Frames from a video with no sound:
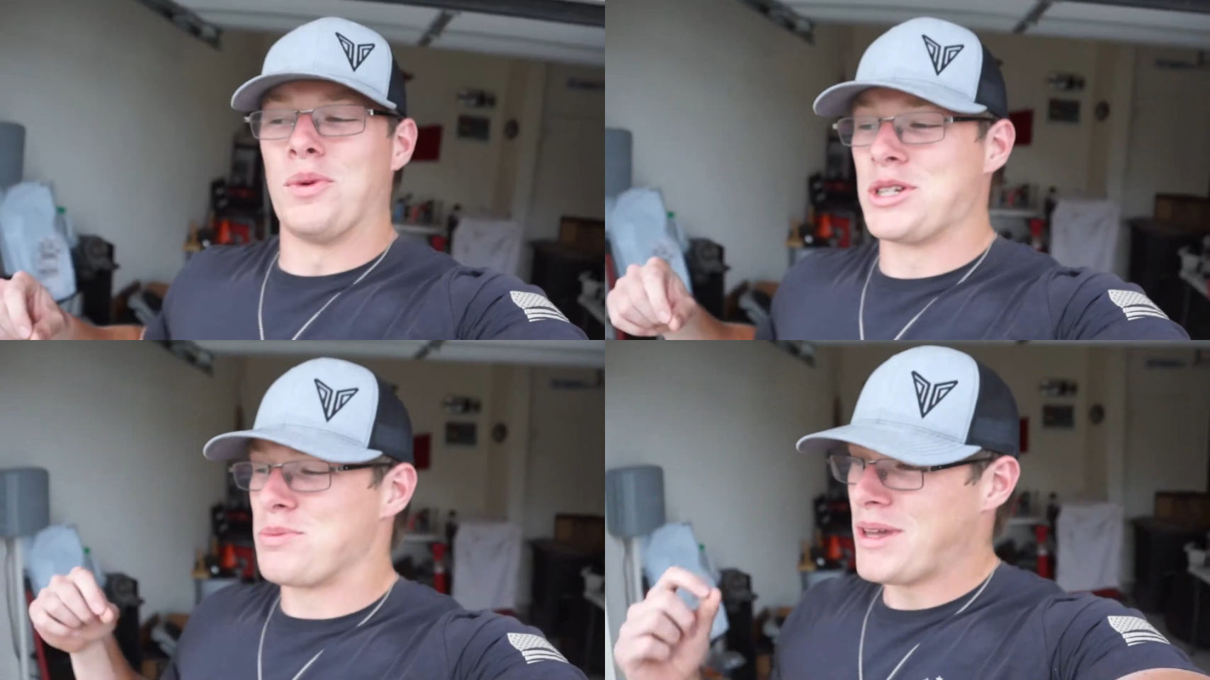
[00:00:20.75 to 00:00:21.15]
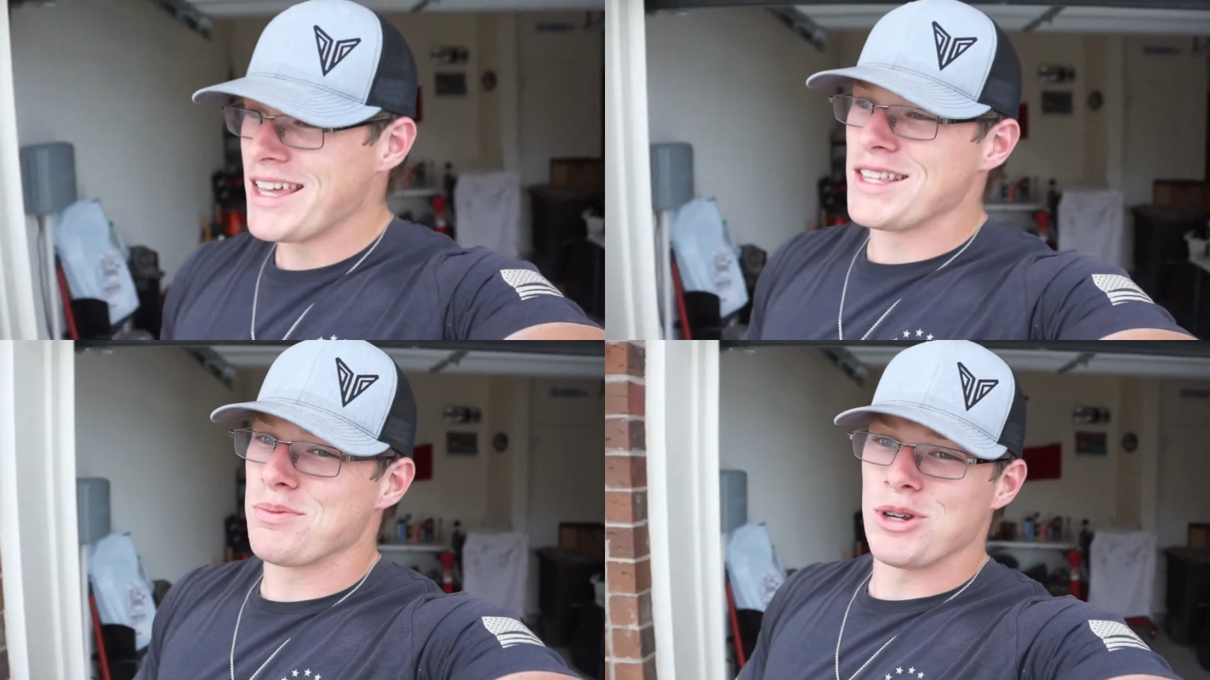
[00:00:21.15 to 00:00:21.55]
Which
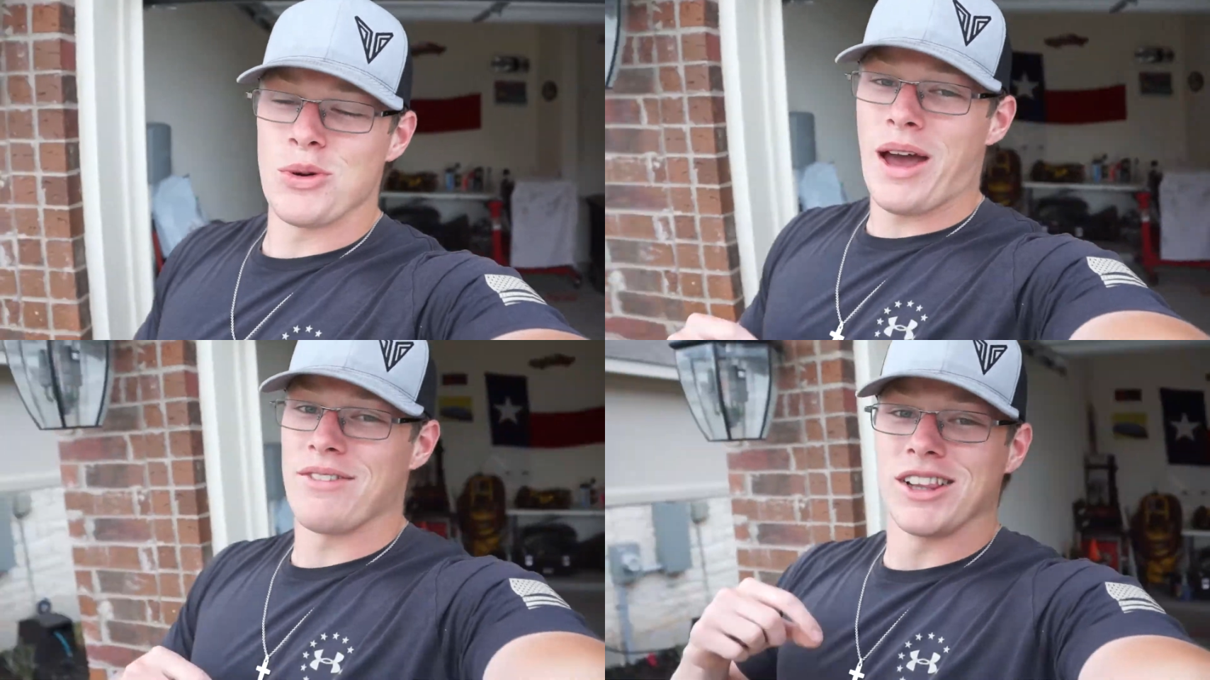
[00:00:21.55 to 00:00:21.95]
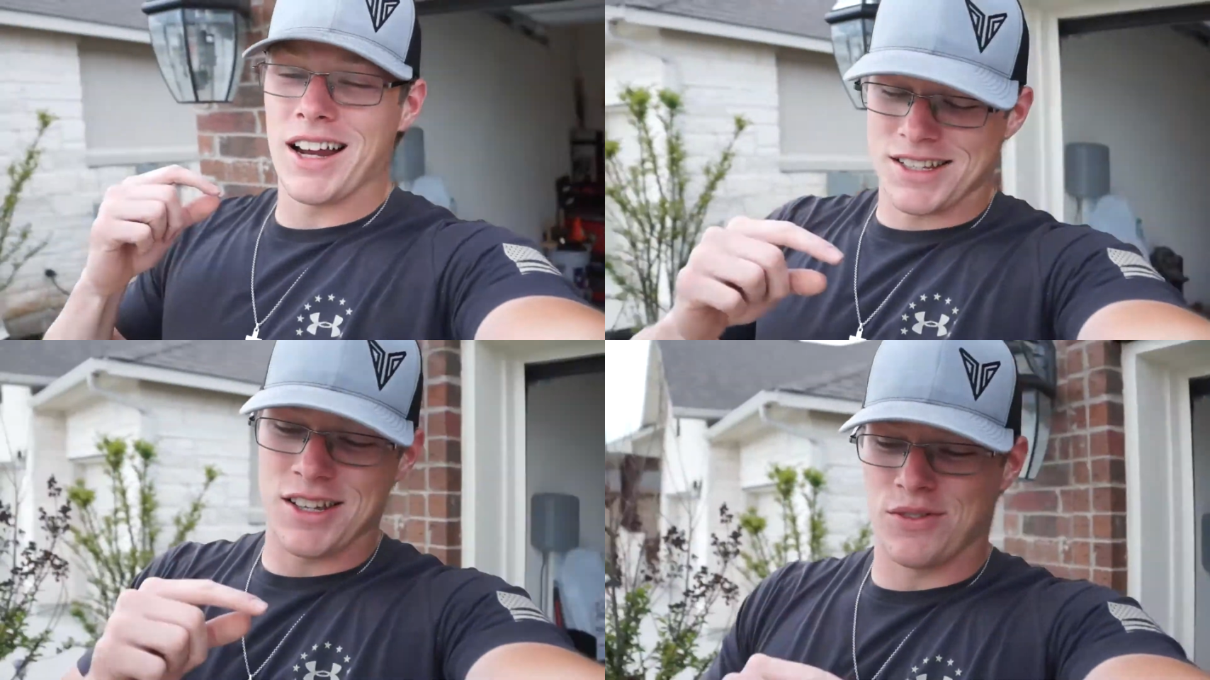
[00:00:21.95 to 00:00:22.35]
means we do have a
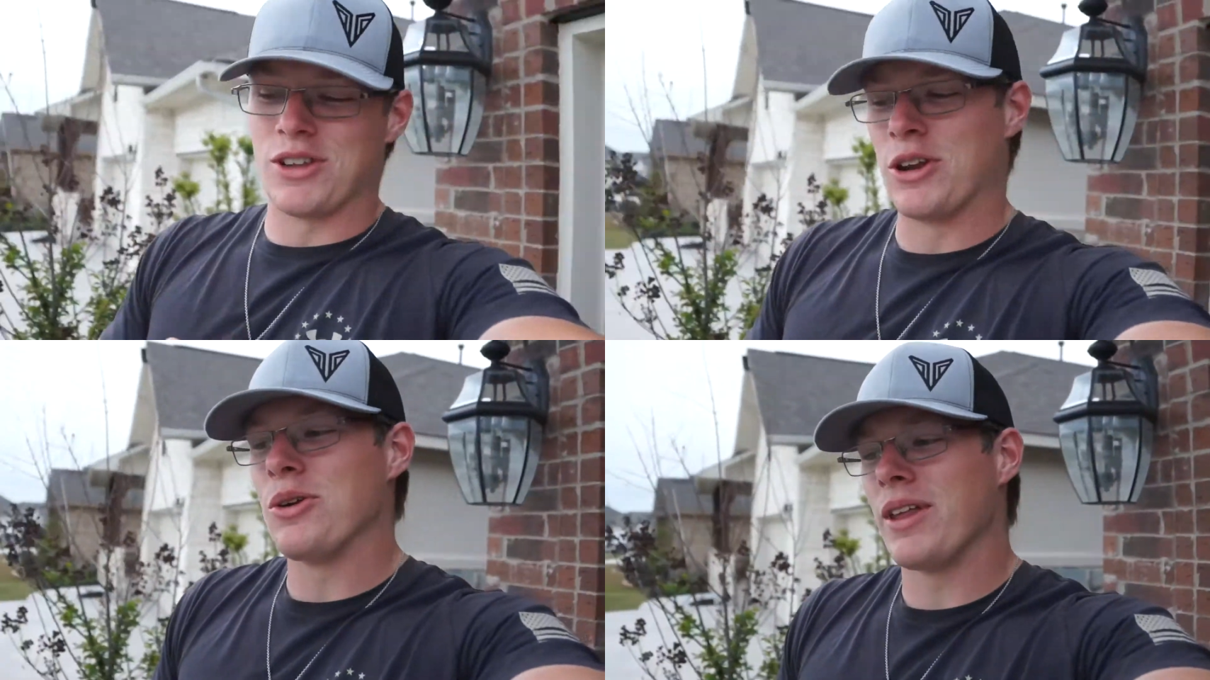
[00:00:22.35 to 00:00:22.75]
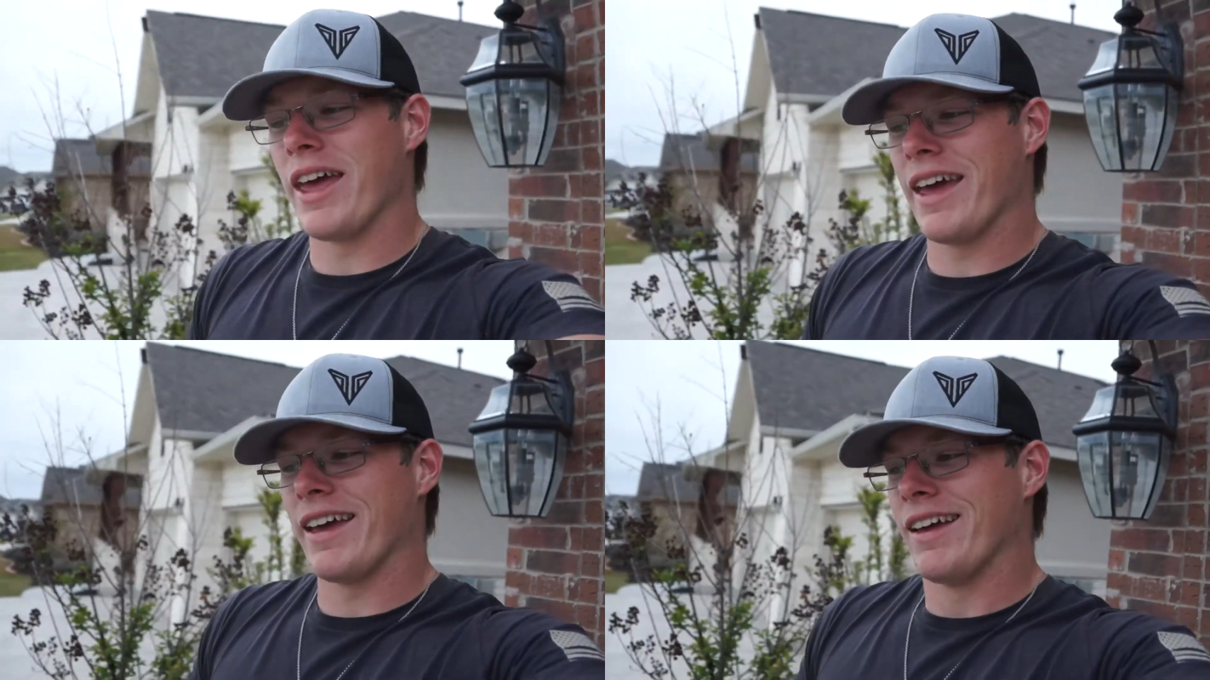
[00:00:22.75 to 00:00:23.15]
lot of stuff to do
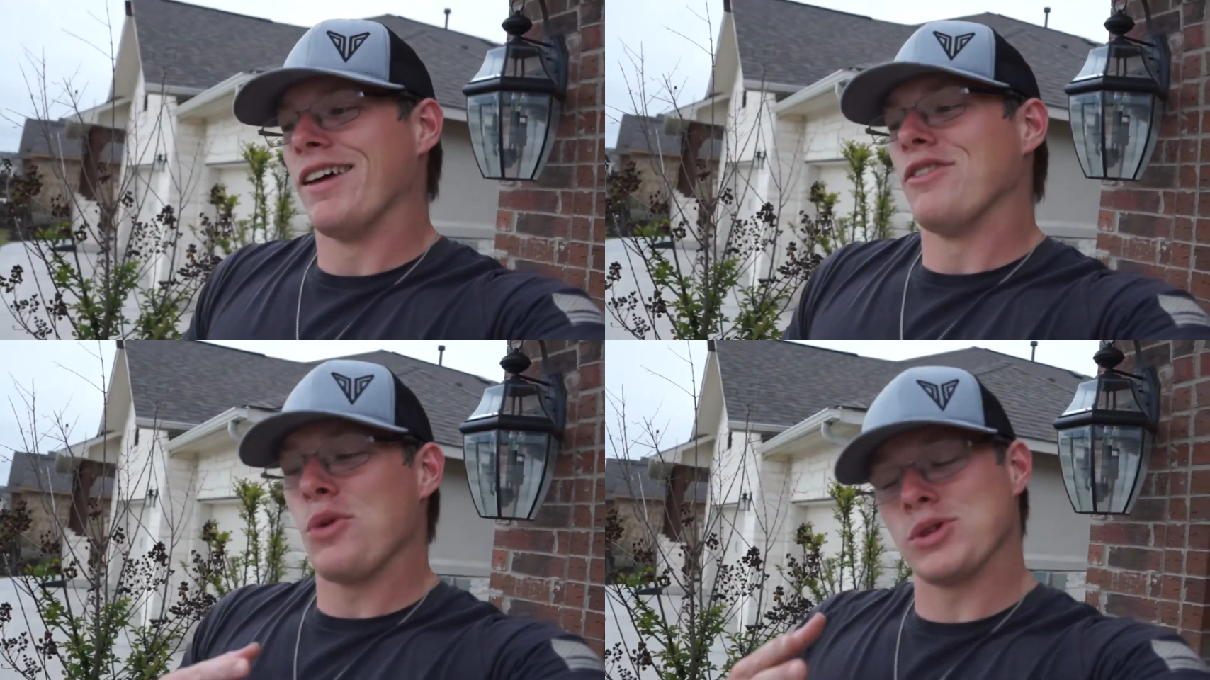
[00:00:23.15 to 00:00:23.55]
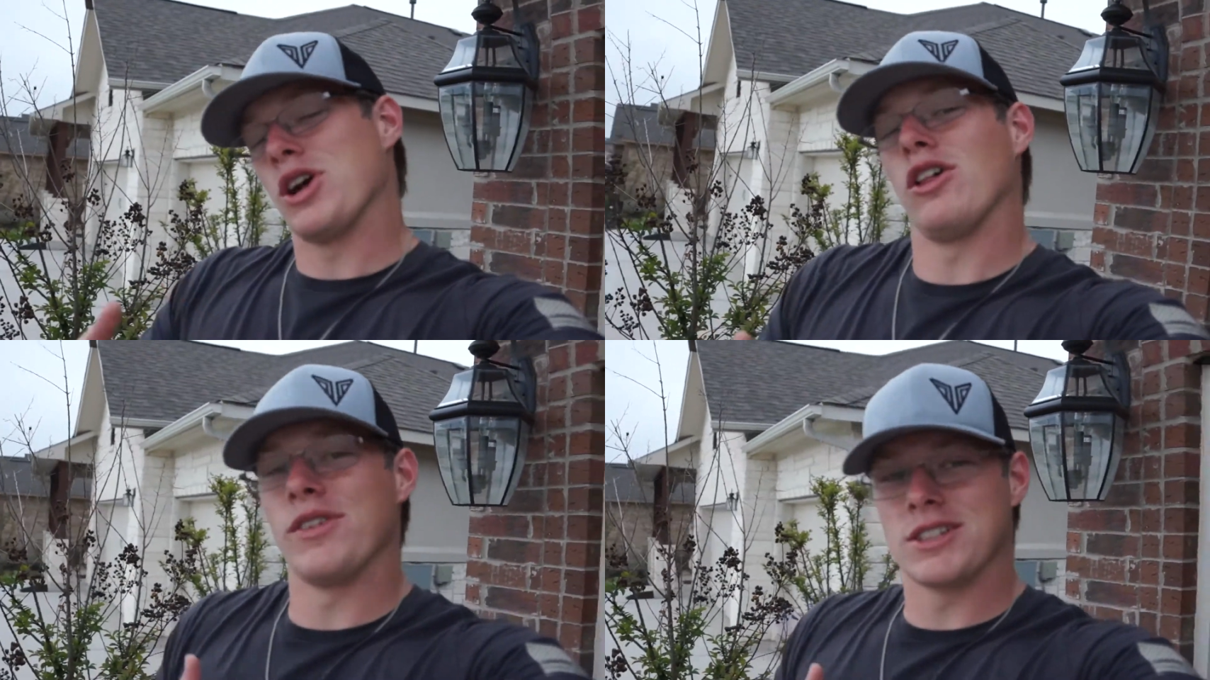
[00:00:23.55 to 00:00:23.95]
today. Of course,
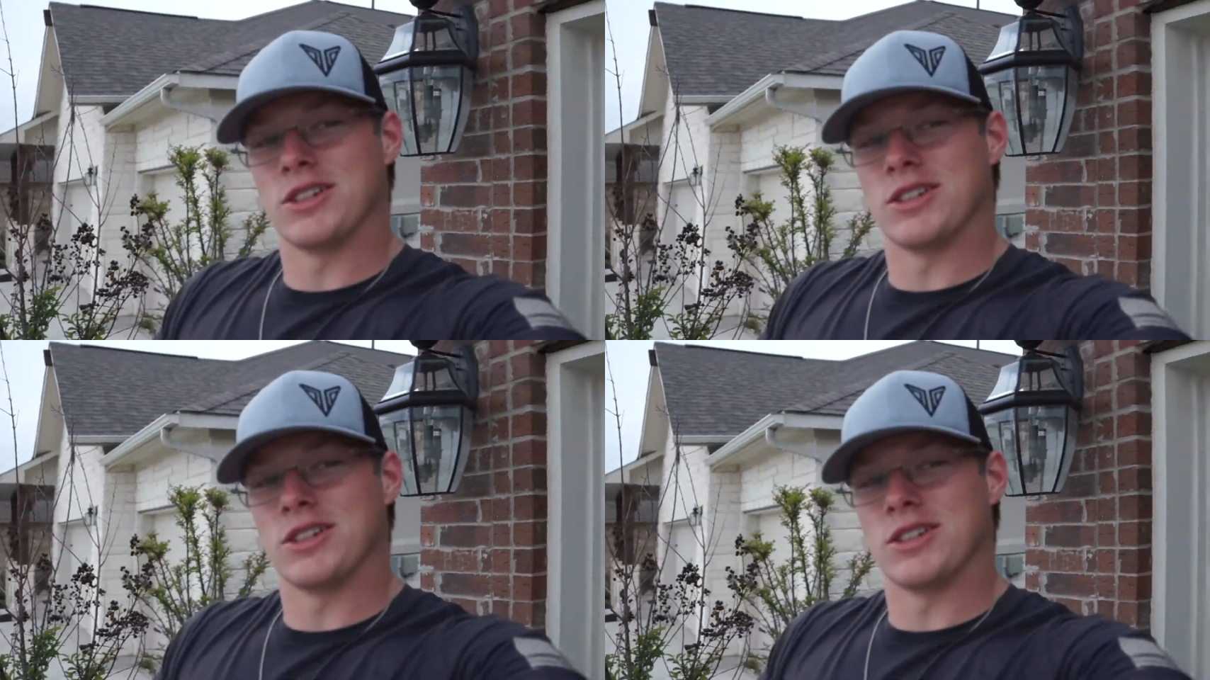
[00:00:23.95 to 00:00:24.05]
all of it's